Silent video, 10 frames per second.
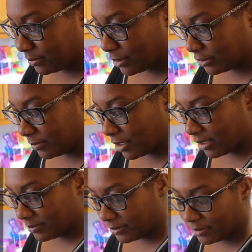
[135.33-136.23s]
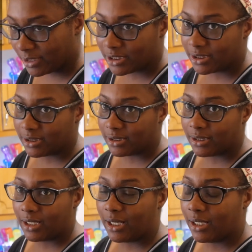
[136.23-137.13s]
postpartum
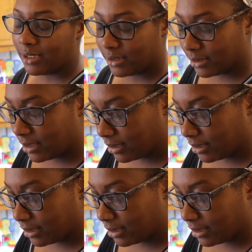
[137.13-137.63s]
depression, and